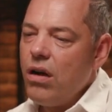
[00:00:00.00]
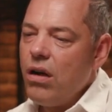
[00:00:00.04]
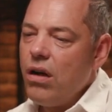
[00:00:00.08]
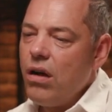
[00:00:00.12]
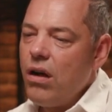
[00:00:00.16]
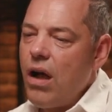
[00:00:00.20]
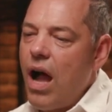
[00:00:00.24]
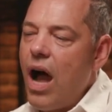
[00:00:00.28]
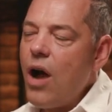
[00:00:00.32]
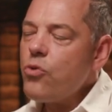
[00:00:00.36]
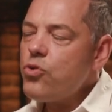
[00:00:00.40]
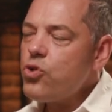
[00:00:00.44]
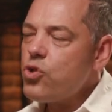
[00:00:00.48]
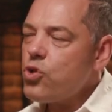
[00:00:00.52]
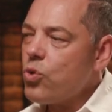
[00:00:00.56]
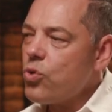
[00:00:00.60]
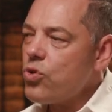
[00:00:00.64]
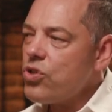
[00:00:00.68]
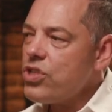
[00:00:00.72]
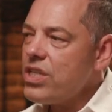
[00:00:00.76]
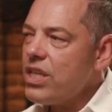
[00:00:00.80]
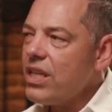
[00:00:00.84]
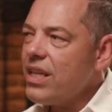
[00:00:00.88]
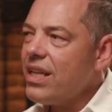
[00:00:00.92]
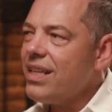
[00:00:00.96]

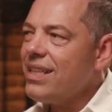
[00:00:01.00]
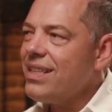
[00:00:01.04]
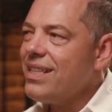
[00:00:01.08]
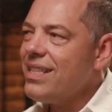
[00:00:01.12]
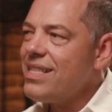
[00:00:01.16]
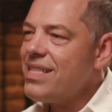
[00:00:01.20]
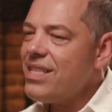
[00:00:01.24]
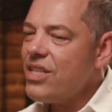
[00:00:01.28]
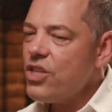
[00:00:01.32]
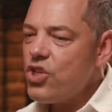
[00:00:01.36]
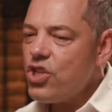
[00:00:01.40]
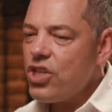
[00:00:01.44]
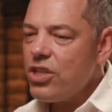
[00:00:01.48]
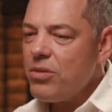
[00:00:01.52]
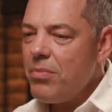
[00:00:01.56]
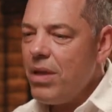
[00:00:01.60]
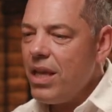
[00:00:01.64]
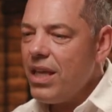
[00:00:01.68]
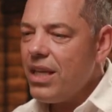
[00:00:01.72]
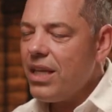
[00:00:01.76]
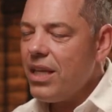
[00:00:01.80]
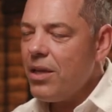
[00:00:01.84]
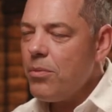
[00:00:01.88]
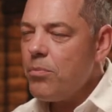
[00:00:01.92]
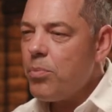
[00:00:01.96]
outsourcing a
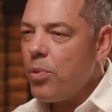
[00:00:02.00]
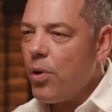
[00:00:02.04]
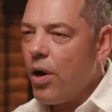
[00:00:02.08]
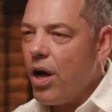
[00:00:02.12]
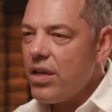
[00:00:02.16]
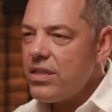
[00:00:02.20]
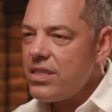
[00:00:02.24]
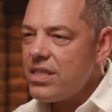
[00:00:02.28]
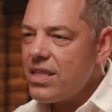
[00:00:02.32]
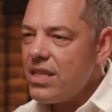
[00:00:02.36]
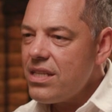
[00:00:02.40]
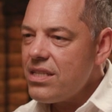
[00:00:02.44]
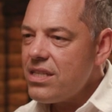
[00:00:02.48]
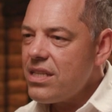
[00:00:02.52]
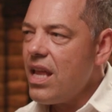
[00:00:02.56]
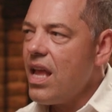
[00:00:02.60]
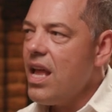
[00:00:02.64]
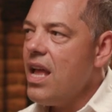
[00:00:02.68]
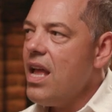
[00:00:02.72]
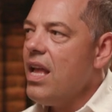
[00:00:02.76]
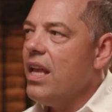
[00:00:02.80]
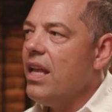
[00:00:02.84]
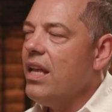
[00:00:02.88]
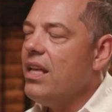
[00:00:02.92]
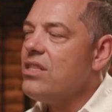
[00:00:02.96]
decision-making process
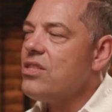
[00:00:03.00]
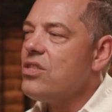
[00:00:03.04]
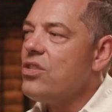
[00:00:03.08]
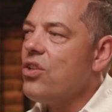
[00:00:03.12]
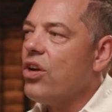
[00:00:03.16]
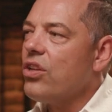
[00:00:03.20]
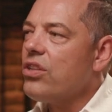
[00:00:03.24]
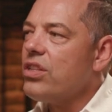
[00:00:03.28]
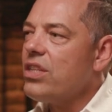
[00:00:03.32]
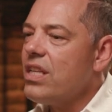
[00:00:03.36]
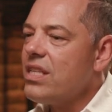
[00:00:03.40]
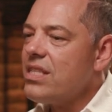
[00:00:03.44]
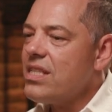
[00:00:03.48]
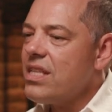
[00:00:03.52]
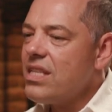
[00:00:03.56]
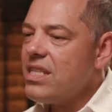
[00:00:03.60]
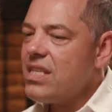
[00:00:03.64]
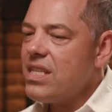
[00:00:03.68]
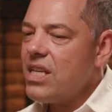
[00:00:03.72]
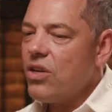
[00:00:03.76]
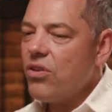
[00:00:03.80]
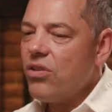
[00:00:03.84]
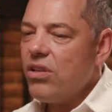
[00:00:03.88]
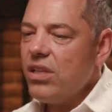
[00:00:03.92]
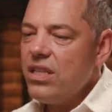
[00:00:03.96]
is not
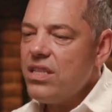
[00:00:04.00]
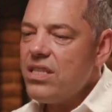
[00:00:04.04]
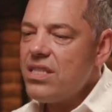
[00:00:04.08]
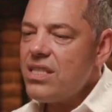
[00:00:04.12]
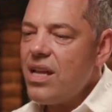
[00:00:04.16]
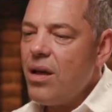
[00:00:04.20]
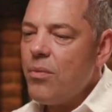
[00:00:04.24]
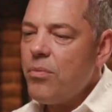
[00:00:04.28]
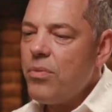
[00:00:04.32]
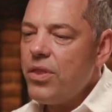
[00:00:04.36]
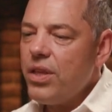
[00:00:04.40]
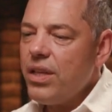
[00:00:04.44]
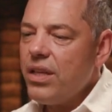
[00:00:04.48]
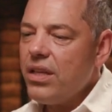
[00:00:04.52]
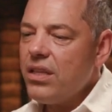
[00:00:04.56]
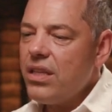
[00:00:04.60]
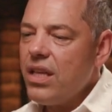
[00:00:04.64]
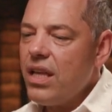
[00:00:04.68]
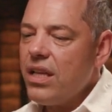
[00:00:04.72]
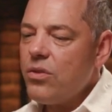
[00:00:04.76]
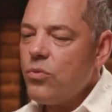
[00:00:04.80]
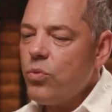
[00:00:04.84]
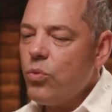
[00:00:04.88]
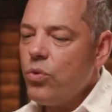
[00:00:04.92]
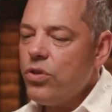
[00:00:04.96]
necessarily something
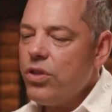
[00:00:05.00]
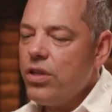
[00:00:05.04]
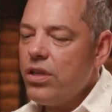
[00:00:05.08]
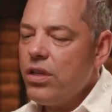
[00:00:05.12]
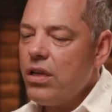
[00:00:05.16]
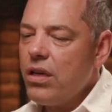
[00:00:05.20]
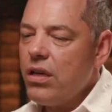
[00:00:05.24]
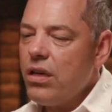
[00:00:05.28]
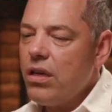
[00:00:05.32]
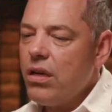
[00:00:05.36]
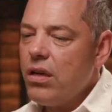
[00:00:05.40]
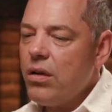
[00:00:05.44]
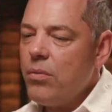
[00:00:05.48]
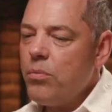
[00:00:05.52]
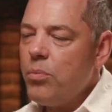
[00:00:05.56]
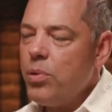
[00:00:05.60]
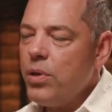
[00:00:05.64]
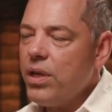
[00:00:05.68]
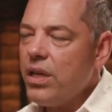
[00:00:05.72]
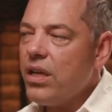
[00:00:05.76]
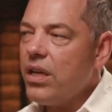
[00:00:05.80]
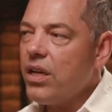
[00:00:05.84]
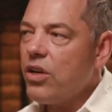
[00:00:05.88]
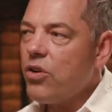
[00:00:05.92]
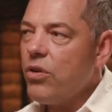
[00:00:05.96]
that would
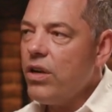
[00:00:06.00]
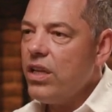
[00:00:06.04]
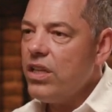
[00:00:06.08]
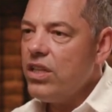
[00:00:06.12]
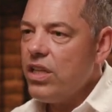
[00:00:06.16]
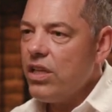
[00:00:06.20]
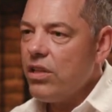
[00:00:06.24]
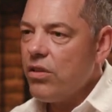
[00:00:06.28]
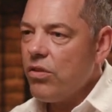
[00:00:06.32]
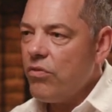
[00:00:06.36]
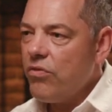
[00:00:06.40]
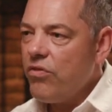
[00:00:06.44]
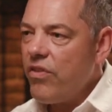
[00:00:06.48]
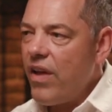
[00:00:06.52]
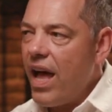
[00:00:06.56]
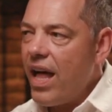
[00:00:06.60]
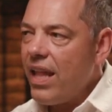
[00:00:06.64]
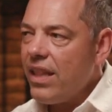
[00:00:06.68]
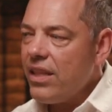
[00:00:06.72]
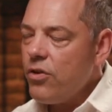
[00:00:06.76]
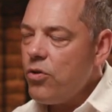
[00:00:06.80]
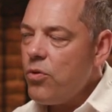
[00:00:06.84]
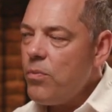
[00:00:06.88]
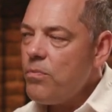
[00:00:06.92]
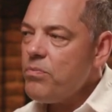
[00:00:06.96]
bring a great deal of
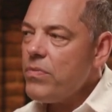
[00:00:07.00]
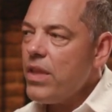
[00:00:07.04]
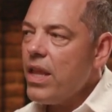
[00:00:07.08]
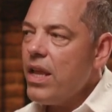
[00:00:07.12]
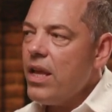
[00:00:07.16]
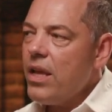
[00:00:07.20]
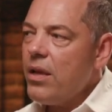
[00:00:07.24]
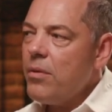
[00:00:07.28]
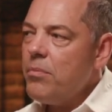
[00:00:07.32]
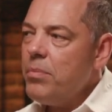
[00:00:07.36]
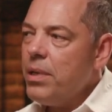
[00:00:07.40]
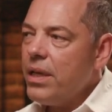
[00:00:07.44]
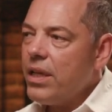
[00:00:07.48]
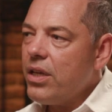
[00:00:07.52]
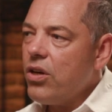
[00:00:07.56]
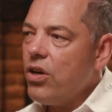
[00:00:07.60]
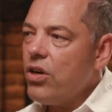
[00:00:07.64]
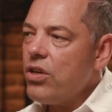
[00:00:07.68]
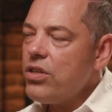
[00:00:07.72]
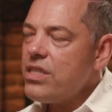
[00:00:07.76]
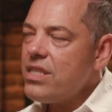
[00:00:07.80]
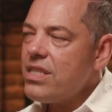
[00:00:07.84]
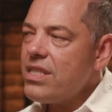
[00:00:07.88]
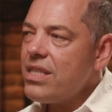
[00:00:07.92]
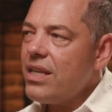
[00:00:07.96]
value,
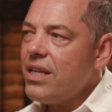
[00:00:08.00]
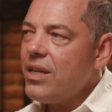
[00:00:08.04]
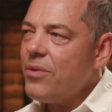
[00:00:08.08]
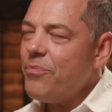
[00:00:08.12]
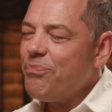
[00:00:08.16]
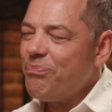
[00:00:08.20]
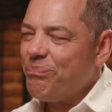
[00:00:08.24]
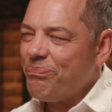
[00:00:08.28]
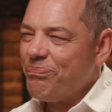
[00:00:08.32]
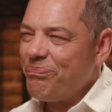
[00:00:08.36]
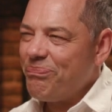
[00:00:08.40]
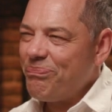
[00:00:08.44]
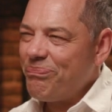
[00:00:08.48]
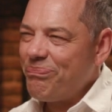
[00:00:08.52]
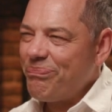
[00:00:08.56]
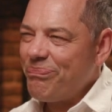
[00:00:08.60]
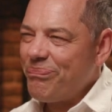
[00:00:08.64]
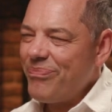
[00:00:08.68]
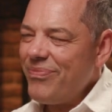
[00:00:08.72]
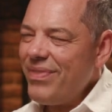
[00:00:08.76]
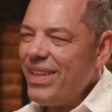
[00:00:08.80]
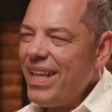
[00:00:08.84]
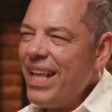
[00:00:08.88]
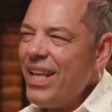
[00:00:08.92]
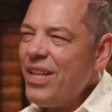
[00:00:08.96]
because
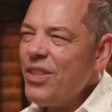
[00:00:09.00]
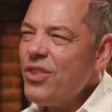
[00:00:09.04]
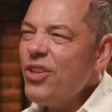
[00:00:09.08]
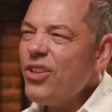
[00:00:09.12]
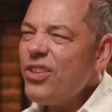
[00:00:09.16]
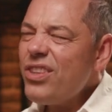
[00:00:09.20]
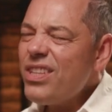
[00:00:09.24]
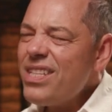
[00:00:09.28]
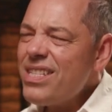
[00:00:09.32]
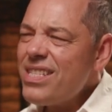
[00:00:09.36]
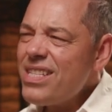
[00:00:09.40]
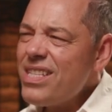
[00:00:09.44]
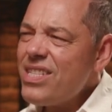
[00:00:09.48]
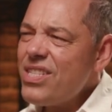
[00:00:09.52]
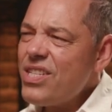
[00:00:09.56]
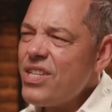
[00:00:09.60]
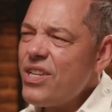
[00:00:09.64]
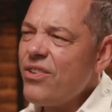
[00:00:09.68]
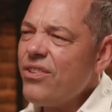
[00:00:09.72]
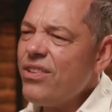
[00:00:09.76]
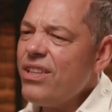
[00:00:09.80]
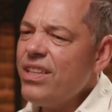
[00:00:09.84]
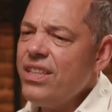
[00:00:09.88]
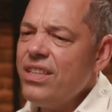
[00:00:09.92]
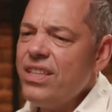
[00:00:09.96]
not
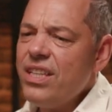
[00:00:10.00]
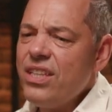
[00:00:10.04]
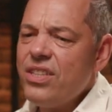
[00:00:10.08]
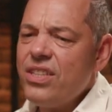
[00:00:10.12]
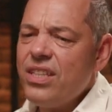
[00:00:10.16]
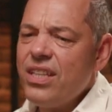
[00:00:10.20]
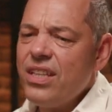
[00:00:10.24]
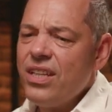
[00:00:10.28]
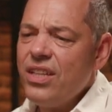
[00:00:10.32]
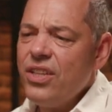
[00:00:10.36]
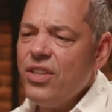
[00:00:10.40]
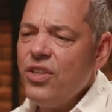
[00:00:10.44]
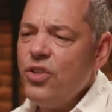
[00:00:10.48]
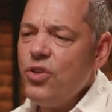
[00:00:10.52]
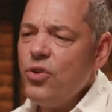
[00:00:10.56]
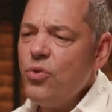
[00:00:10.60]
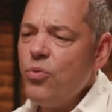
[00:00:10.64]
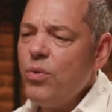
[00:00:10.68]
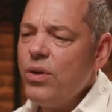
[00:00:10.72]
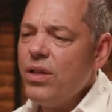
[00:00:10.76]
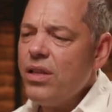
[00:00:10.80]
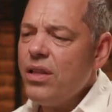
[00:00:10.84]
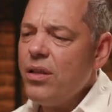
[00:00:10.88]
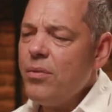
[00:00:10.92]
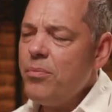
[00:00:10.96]
necessarily that you
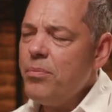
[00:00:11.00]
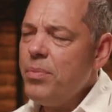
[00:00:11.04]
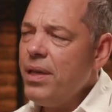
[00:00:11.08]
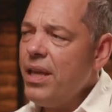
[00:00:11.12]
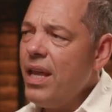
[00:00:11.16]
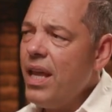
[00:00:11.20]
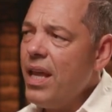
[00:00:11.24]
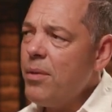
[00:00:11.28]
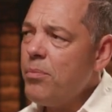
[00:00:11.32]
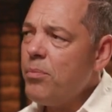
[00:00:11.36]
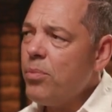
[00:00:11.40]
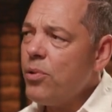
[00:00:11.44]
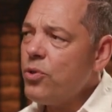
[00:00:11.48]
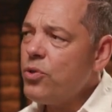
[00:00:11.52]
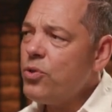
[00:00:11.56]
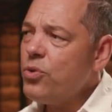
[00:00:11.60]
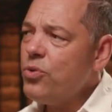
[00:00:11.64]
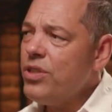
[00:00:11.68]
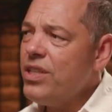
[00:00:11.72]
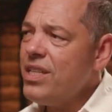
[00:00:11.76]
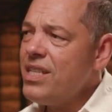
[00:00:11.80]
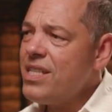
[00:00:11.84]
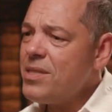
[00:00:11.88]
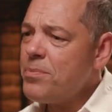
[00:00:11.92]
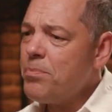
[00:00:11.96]
will be able to
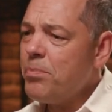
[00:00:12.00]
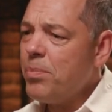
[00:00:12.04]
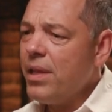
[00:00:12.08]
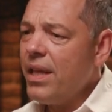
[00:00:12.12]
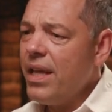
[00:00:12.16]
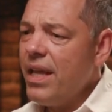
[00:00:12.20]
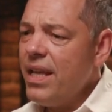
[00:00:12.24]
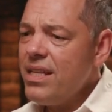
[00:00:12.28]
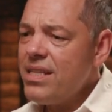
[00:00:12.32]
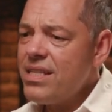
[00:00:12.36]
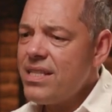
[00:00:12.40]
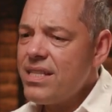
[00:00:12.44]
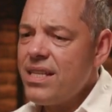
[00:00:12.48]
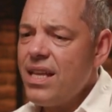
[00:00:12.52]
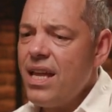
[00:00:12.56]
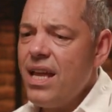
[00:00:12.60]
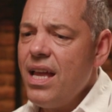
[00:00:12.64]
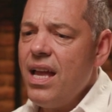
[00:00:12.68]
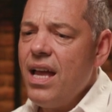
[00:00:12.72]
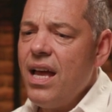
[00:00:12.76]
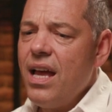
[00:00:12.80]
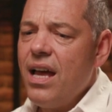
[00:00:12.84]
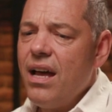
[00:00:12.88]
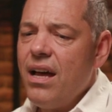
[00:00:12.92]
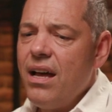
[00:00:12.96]
displace,
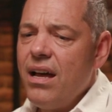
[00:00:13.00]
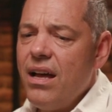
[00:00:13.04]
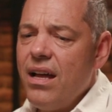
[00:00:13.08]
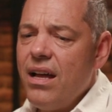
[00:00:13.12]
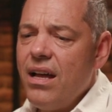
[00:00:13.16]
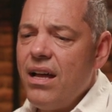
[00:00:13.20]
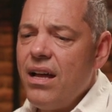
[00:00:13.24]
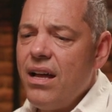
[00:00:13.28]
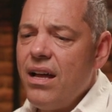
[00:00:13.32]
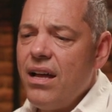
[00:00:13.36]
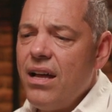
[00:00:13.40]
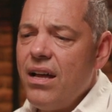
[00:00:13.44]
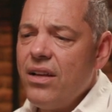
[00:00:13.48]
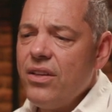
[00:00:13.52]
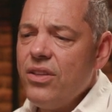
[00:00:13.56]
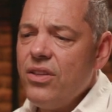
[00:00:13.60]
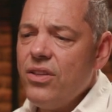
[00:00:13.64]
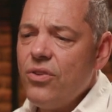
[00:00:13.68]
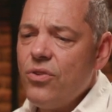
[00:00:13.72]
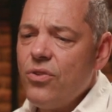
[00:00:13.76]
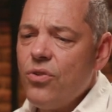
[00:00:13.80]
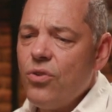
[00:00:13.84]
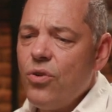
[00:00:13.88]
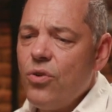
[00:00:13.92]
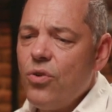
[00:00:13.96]

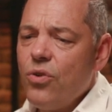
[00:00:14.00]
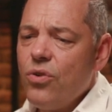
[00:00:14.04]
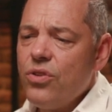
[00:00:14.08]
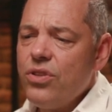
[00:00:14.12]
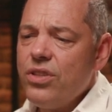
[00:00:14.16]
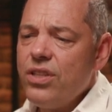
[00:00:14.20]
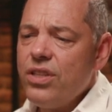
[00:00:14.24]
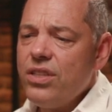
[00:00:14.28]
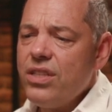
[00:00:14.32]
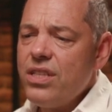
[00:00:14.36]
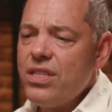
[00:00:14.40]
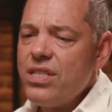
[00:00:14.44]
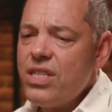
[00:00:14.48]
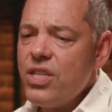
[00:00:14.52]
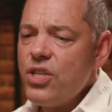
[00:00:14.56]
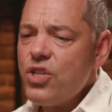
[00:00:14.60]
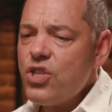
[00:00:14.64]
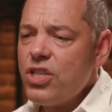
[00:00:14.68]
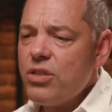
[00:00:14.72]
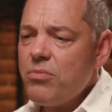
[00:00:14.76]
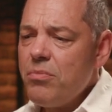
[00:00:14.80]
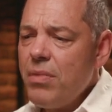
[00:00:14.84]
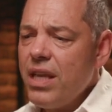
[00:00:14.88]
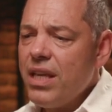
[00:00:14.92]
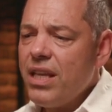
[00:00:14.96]
you know, the
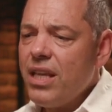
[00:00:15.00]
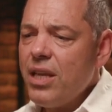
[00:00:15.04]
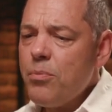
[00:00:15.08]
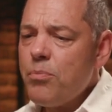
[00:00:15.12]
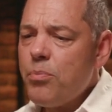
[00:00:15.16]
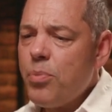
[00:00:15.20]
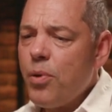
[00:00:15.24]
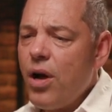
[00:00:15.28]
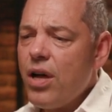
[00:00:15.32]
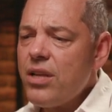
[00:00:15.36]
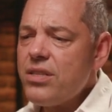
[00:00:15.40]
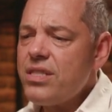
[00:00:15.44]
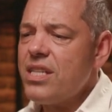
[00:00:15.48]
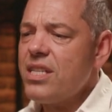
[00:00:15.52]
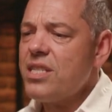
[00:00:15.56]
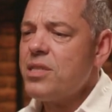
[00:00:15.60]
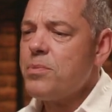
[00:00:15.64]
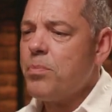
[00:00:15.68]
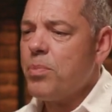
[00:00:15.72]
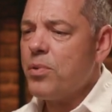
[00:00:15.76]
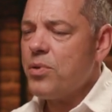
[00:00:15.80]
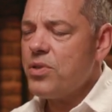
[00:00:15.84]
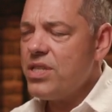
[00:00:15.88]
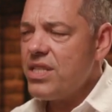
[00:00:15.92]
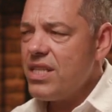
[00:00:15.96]
decision-making process
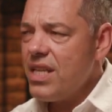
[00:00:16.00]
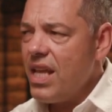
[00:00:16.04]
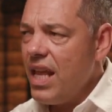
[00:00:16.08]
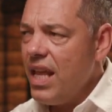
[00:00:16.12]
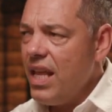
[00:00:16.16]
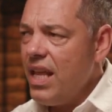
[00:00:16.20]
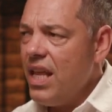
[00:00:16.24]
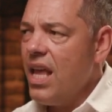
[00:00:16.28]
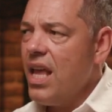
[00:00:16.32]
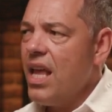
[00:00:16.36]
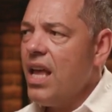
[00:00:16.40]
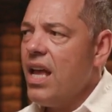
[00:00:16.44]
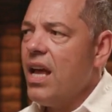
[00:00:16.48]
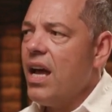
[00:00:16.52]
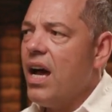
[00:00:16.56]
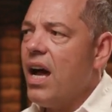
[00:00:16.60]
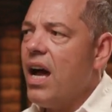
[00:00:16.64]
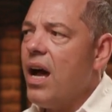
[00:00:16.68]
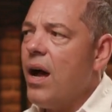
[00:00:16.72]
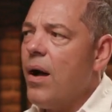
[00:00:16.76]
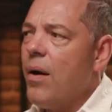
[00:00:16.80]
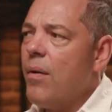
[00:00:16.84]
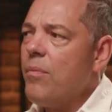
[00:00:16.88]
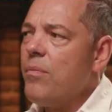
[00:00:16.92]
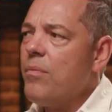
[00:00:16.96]
per se.
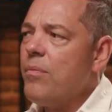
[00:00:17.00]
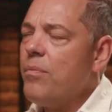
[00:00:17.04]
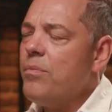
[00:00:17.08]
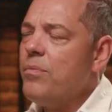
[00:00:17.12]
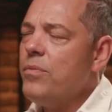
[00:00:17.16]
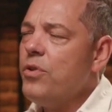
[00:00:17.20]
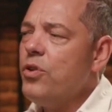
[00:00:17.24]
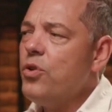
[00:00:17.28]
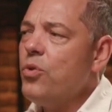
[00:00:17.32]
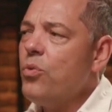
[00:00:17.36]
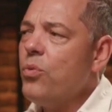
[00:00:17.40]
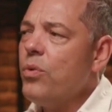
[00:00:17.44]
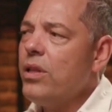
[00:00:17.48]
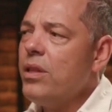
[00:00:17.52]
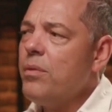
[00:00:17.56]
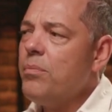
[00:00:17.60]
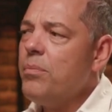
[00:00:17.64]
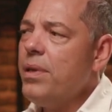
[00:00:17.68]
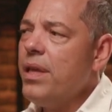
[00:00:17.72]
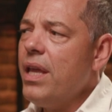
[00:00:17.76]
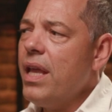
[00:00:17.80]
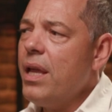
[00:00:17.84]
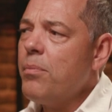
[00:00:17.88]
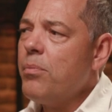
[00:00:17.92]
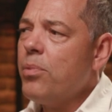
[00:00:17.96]
You will
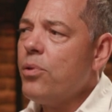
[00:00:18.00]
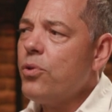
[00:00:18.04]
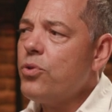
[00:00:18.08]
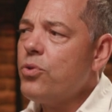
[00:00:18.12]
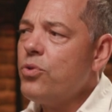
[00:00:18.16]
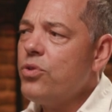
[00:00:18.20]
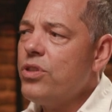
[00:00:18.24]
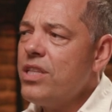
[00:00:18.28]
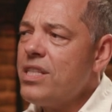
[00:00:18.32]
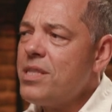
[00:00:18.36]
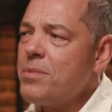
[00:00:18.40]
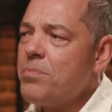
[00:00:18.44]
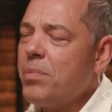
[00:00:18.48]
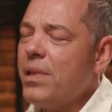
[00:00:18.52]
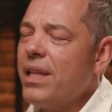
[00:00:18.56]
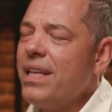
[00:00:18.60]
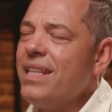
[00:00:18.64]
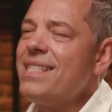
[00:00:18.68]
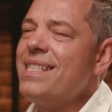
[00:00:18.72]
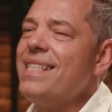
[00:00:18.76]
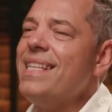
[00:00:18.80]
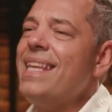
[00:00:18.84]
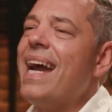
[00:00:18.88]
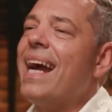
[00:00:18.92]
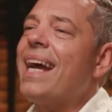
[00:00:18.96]
be able to
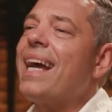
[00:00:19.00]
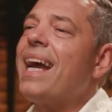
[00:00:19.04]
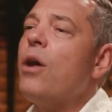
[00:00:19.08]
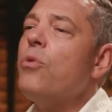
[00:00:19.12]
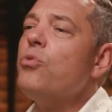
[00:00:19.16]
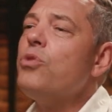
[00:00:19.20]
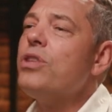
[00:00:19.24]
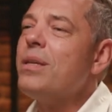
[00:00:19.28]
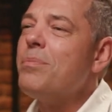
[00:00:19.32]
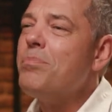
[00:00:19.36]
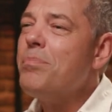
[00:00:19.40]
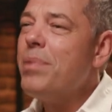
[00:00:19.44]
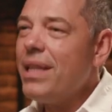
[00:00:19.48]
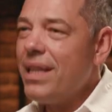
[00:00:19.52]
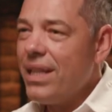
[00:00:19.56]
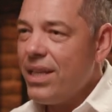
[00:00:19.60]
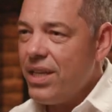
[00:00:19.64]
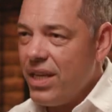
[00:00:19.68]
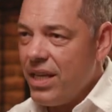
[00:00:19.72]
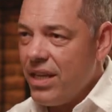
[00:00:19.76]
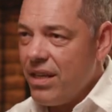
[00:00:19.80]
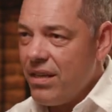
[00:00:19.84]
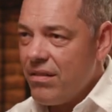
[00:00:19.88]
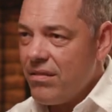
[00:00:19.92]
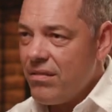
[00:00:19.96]
displace the
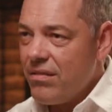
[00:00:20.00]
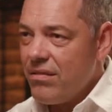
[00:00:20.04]
accountability.